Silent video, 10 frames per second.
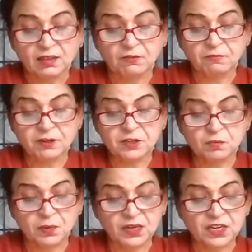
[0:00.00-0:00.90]
The first
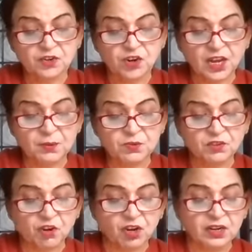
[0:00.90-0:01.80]
monkey tribes
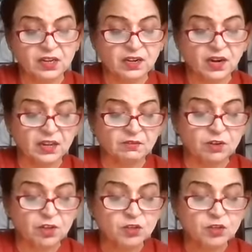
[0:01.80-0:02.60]
have already arrived.